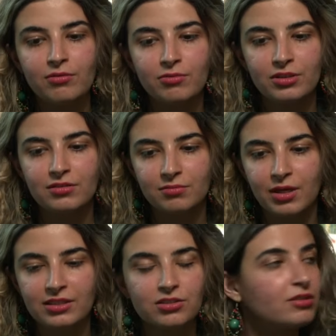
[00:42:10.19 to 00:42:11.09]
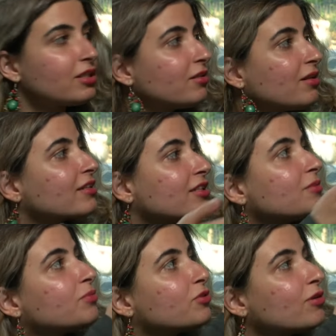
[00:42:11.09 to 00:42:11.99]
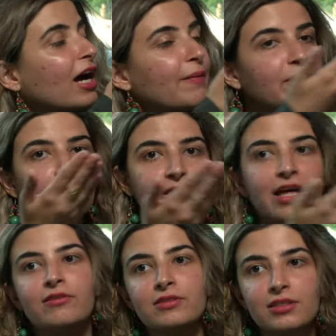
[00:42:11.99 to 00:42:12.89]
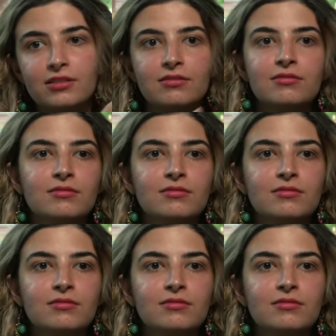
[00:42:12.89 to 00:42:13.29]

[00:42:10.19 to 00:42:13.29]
with my screen and keep you happy without the